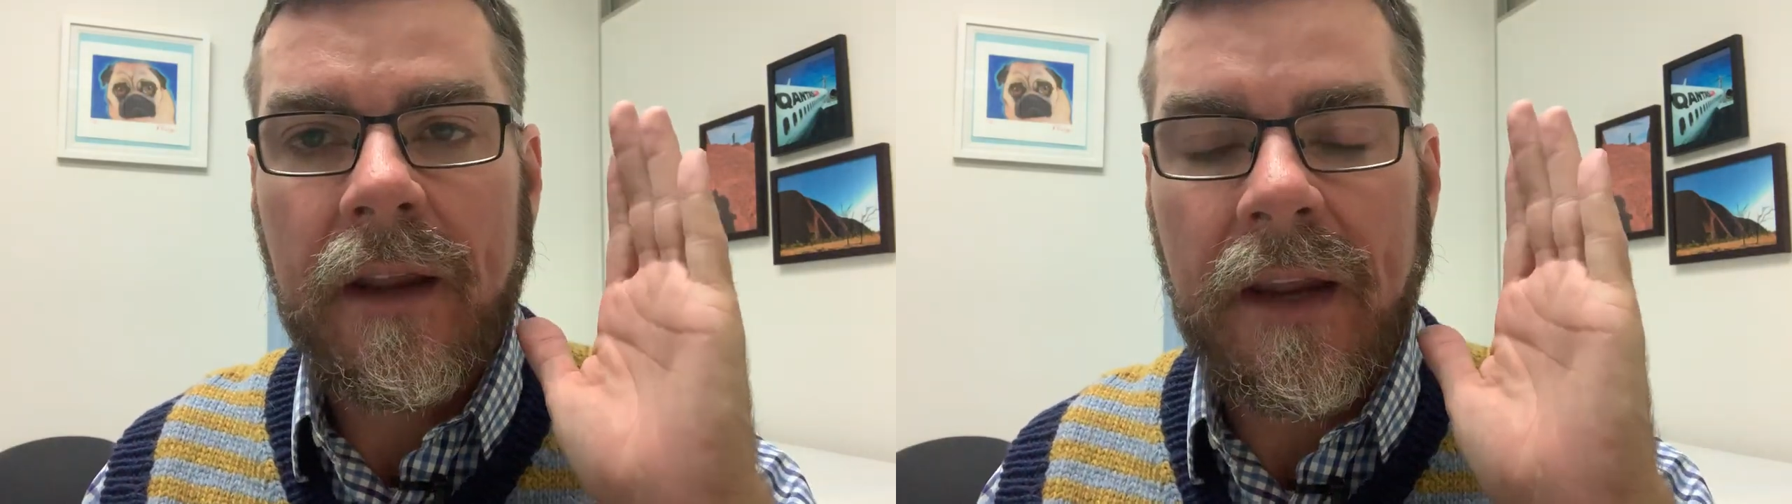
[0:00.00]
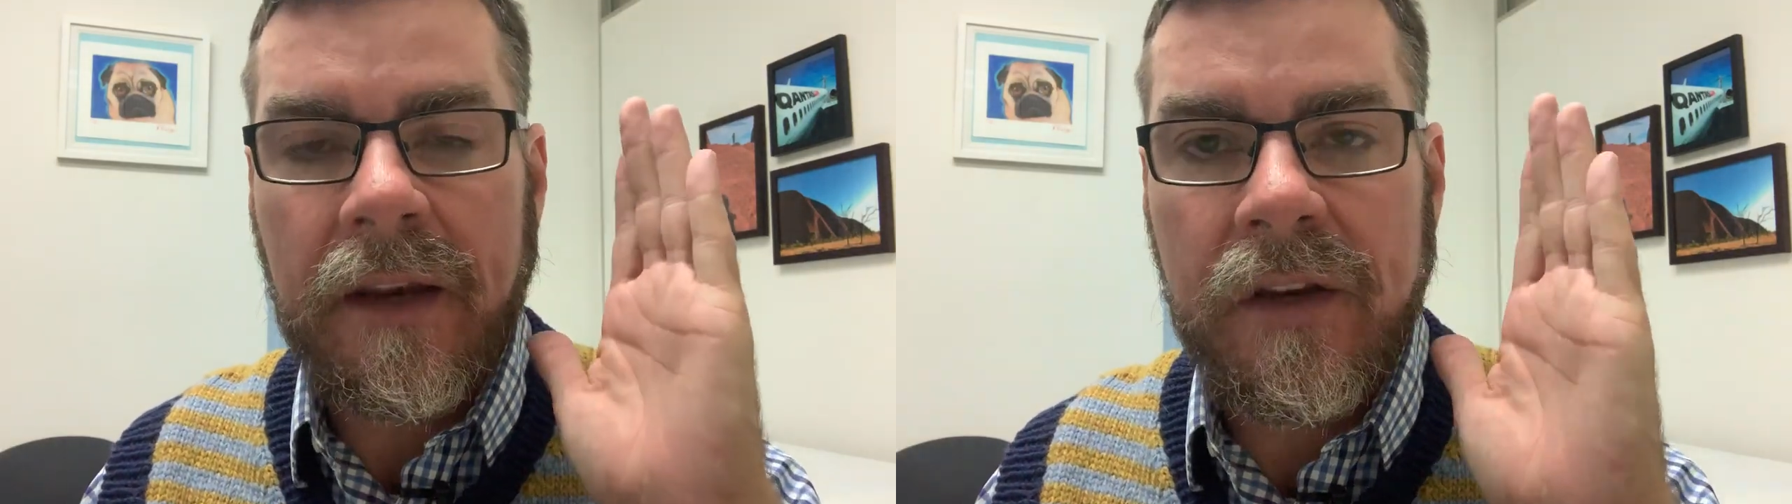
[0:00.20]

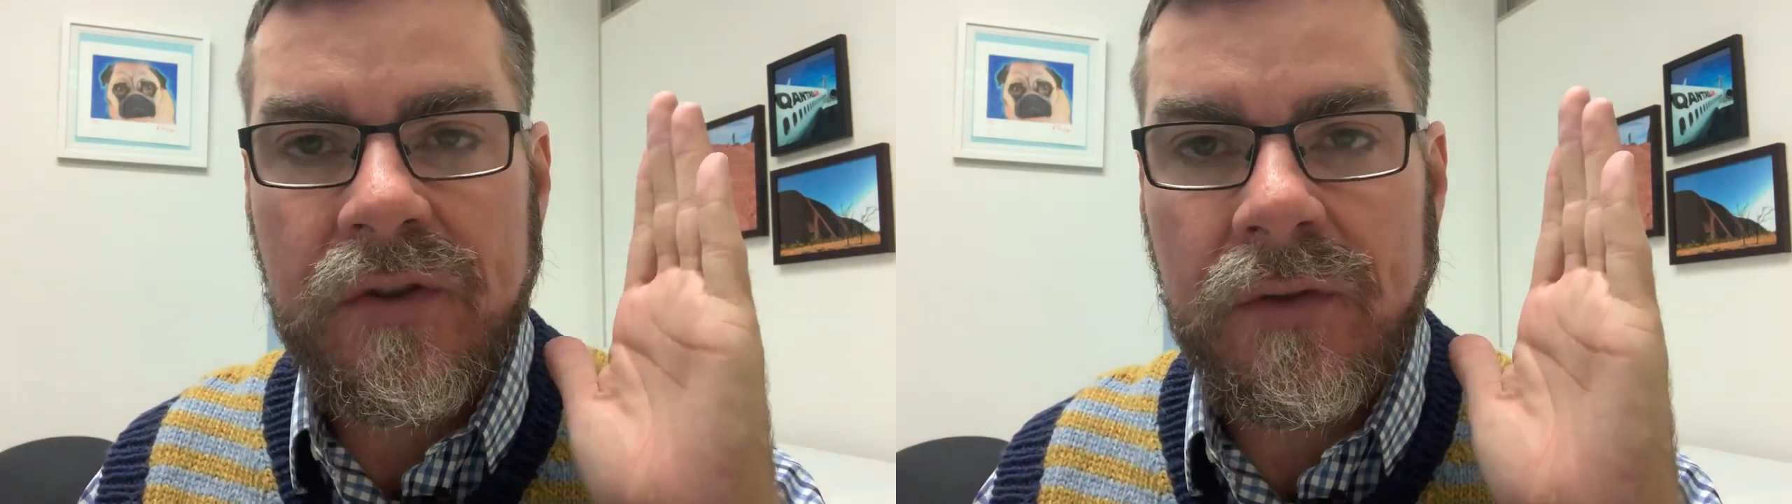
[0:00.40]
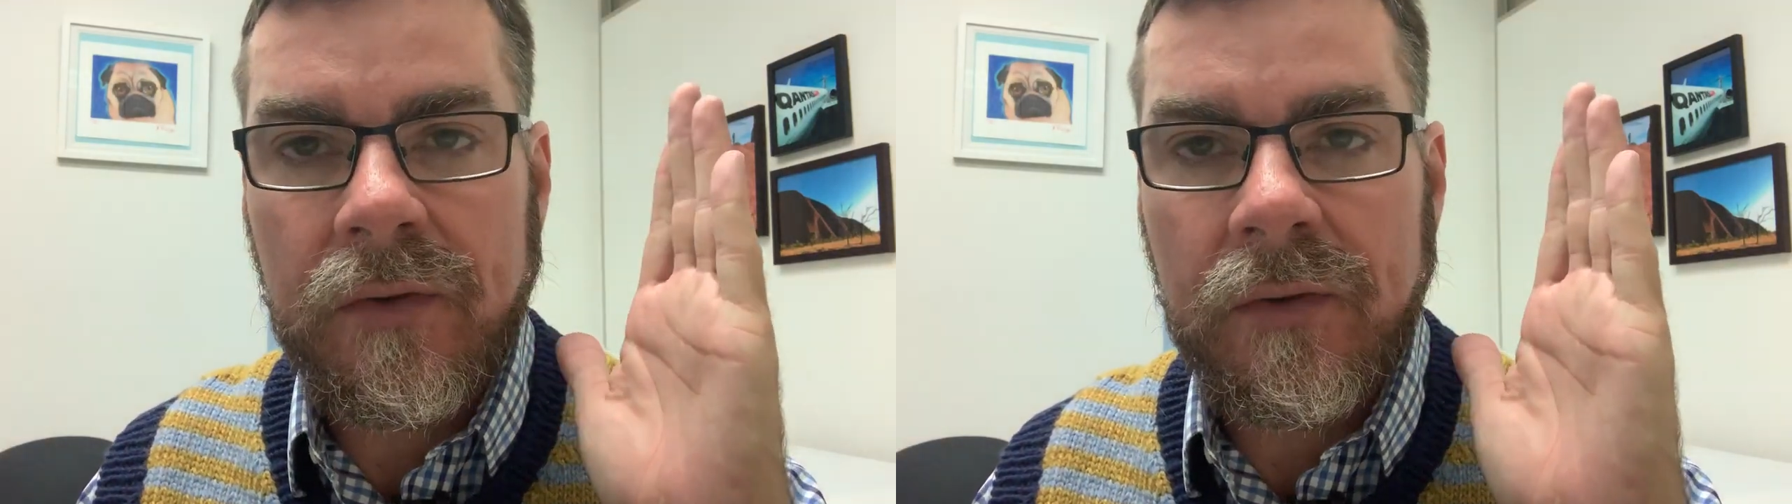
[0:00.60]

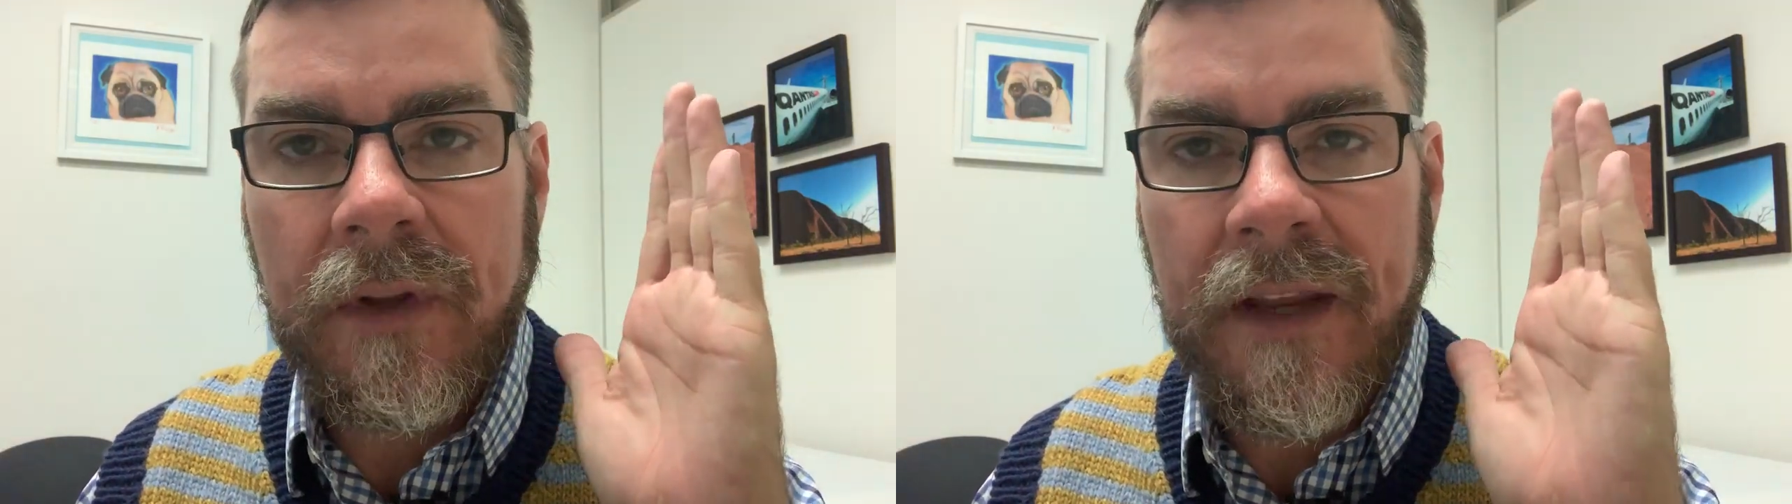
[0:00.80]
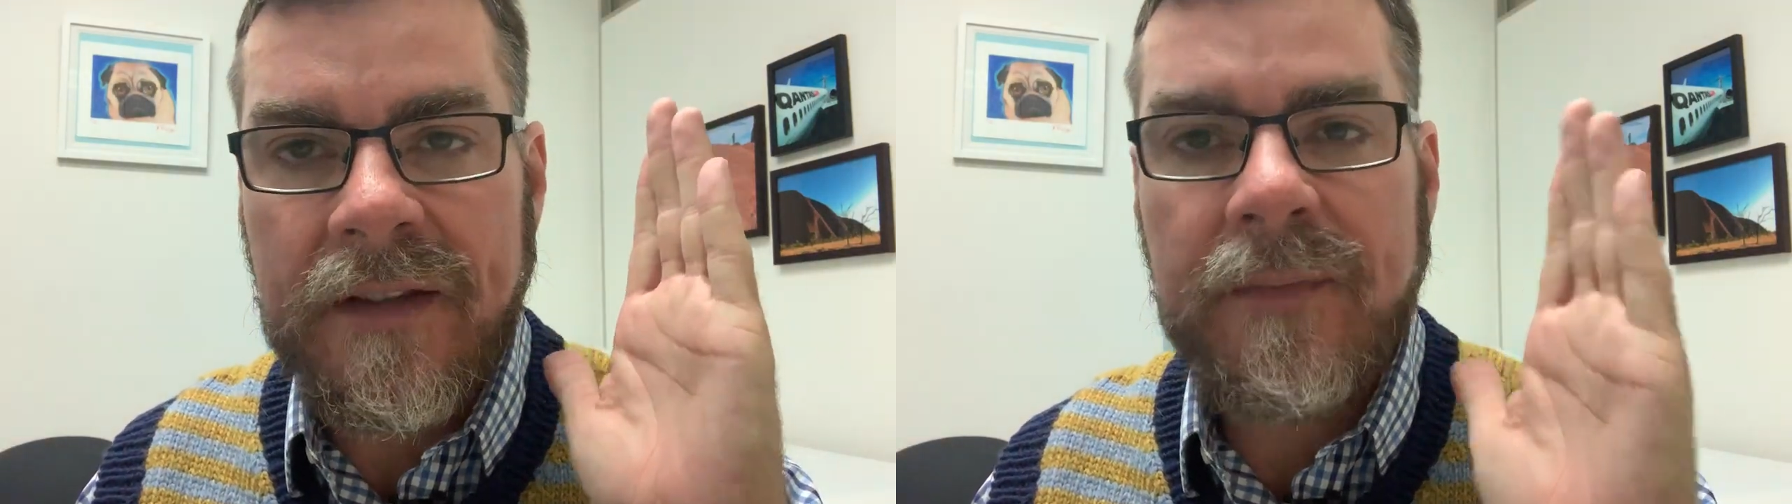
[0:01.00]
initial
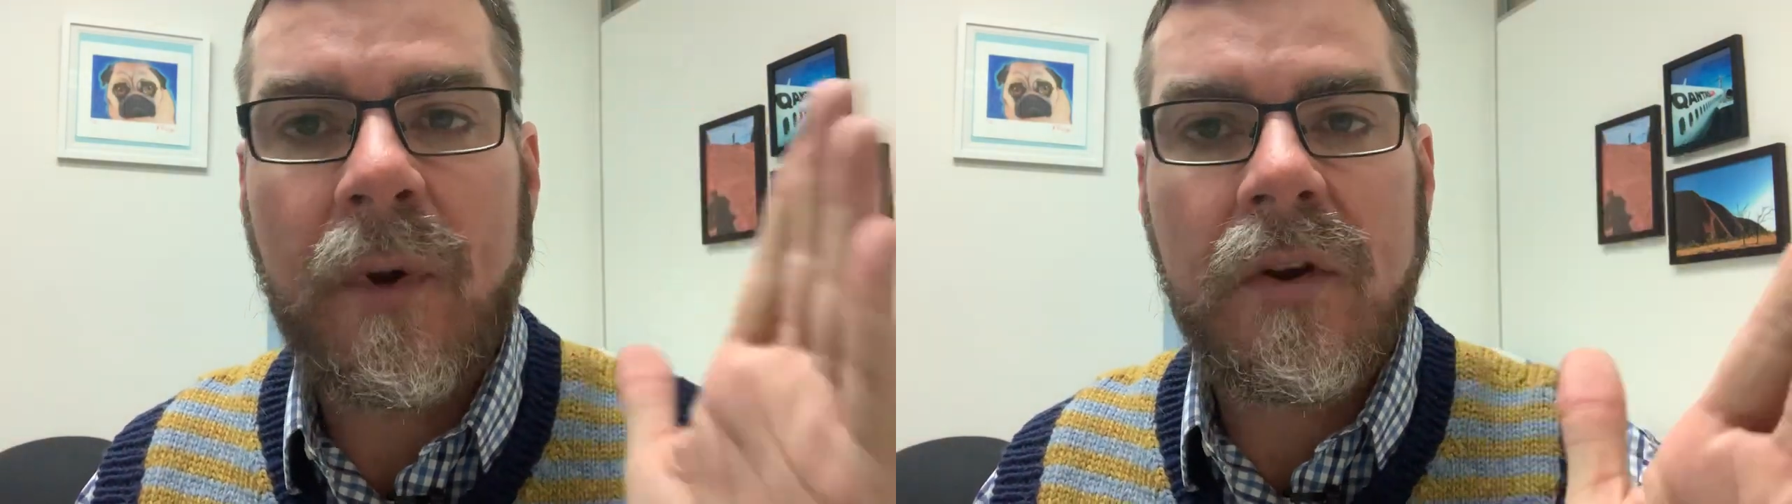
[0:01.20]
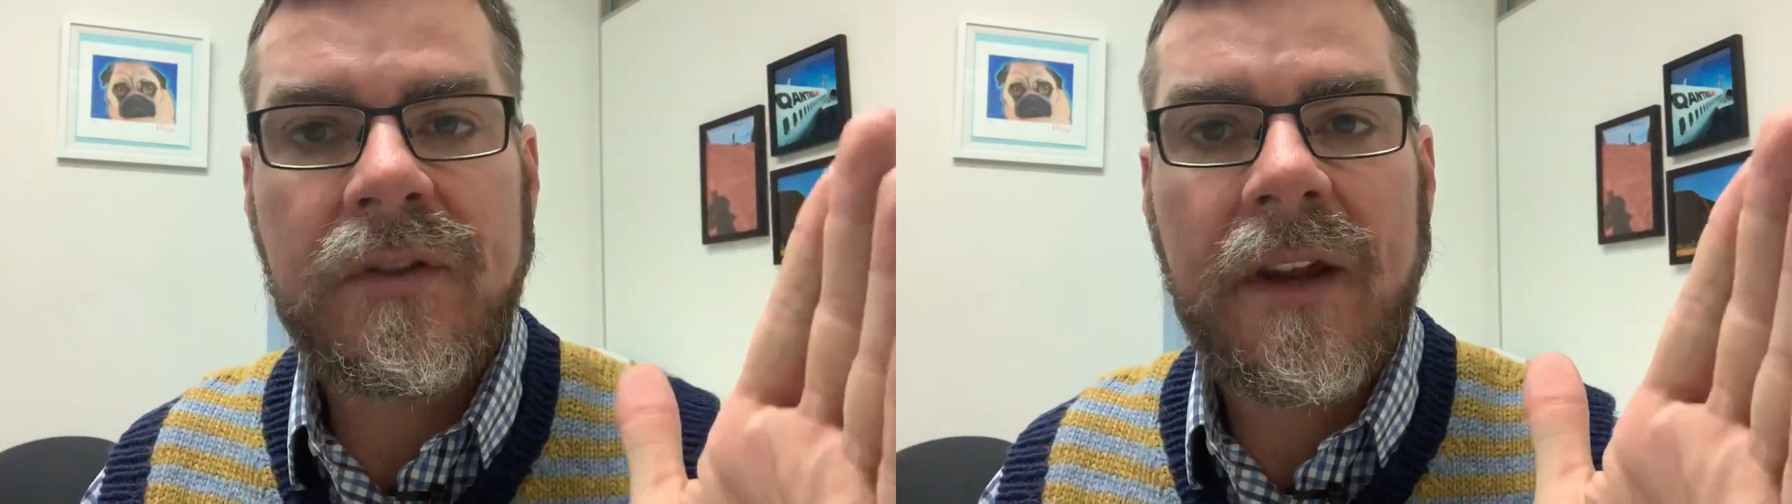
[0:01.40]

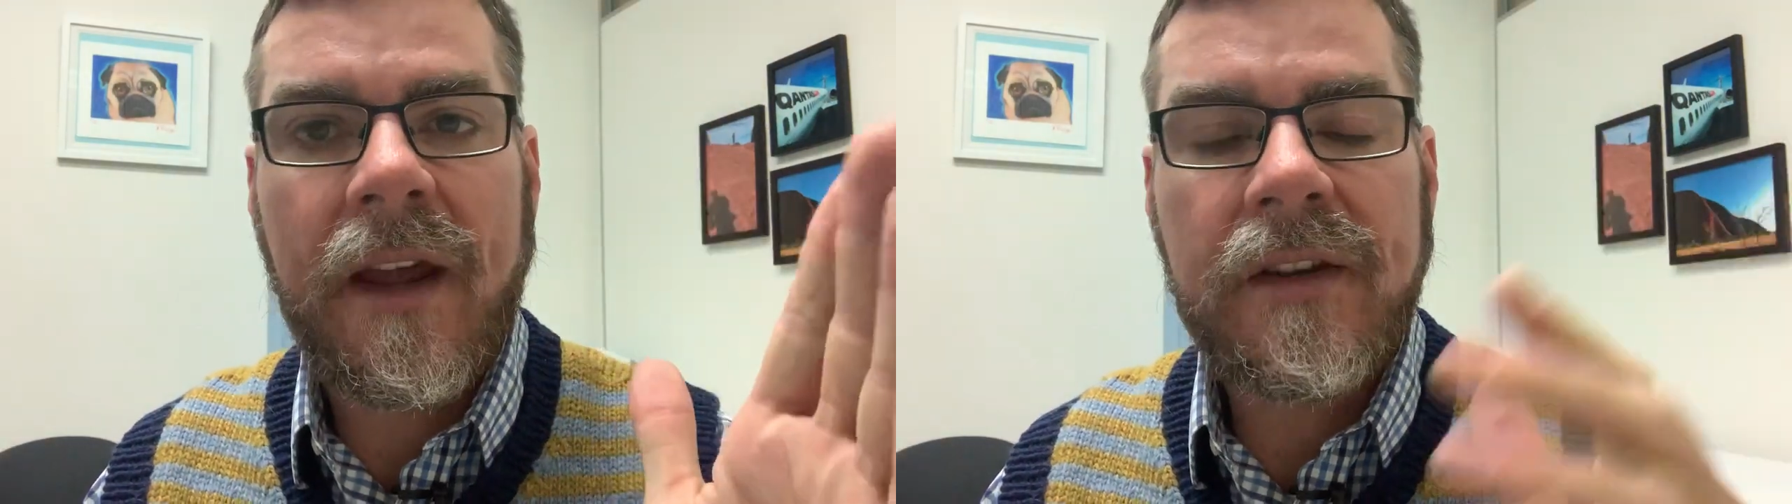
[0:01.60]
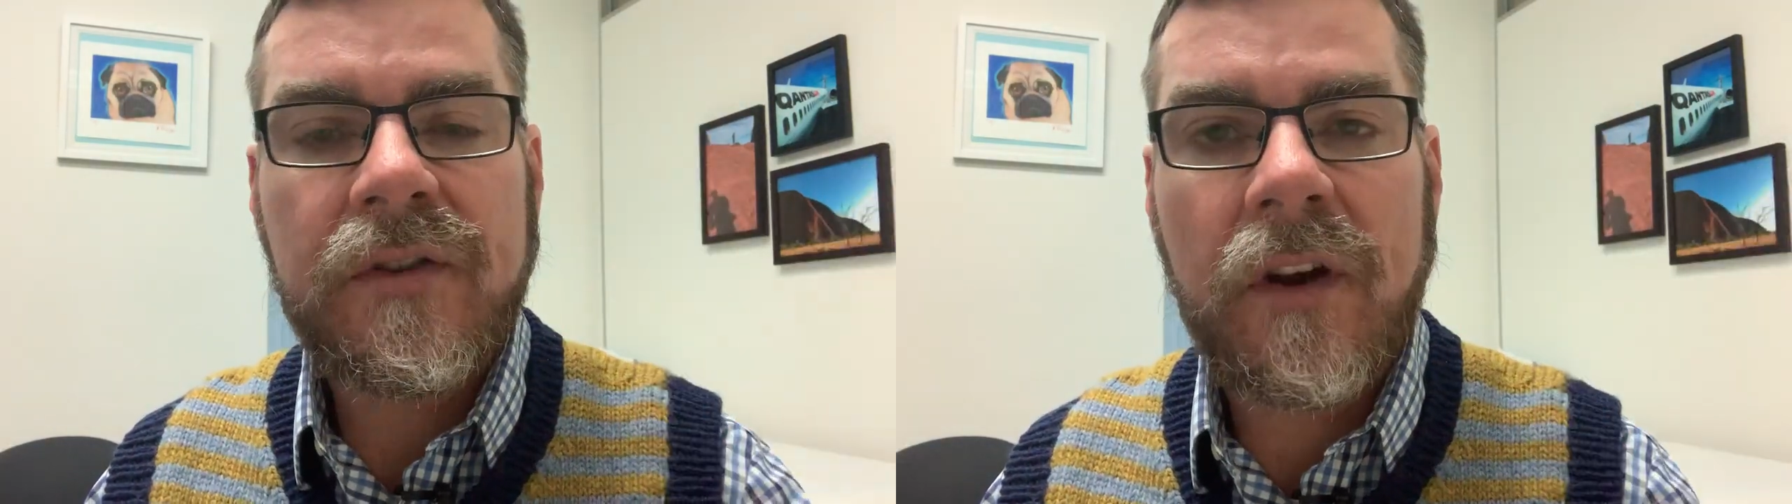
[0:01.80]
exposure to
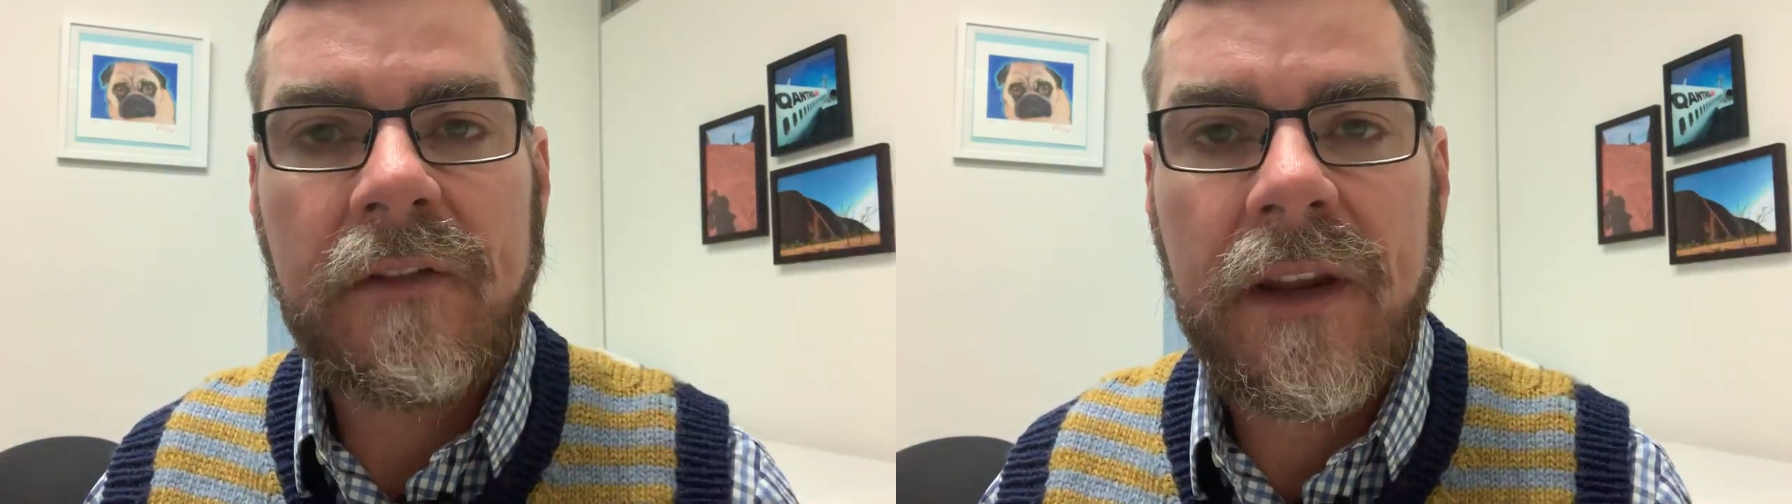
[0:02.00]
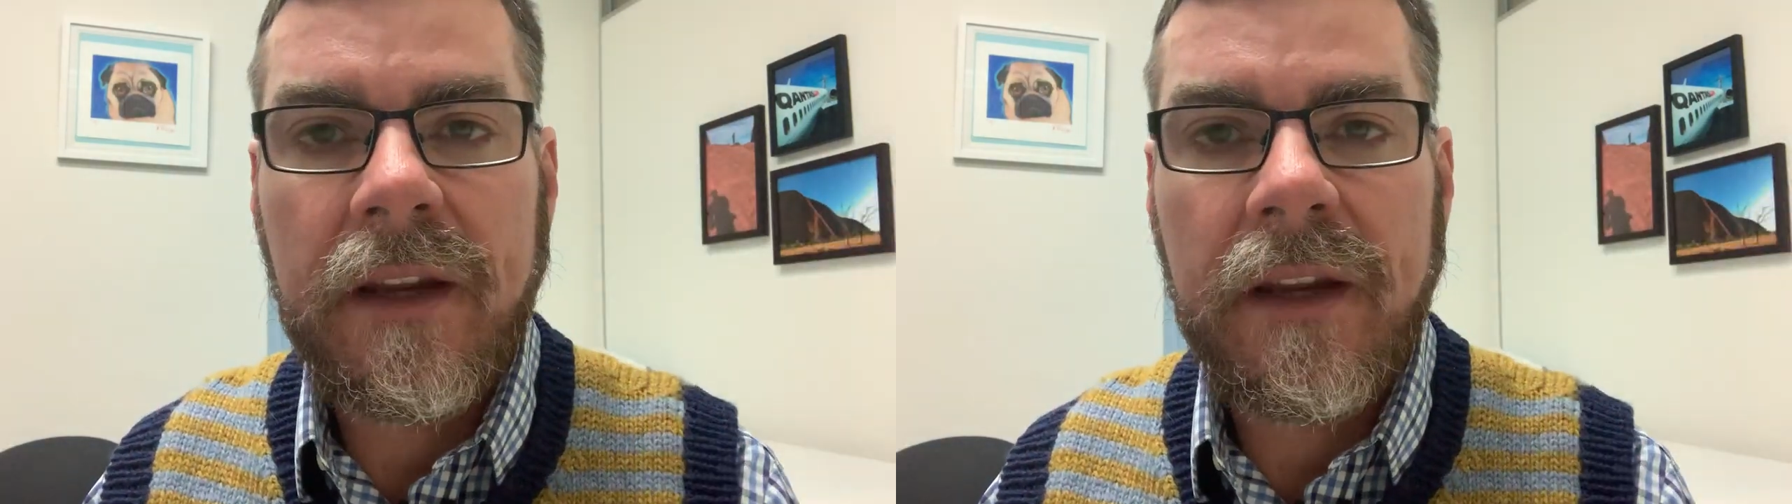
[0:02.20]
HIV